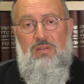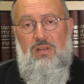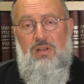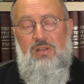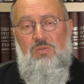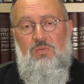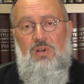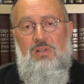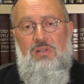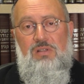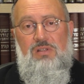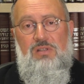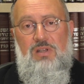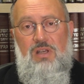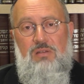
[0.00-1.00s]
That is
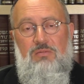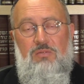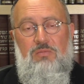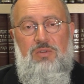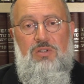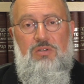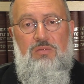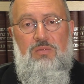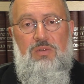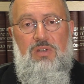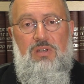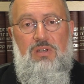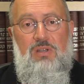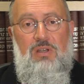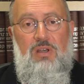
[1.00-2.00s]
one statement which
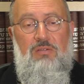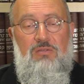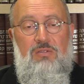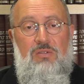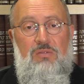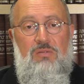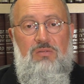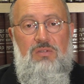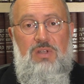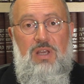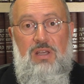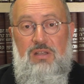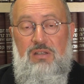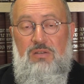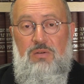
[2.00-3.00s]
we have to
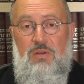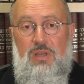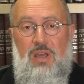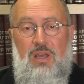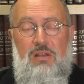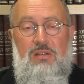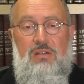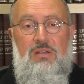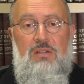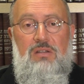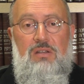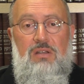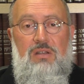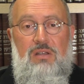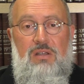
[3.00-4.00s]
take into account
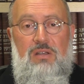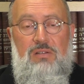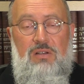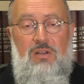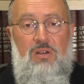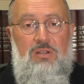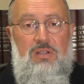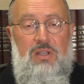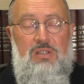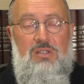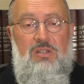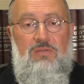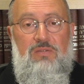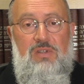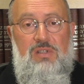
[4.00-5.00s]
in the
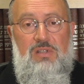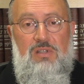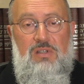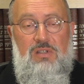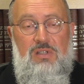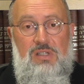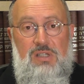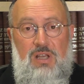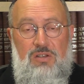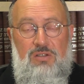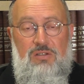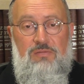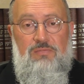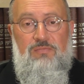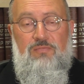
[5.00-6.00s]
context of this
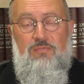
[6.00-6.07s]
discussion.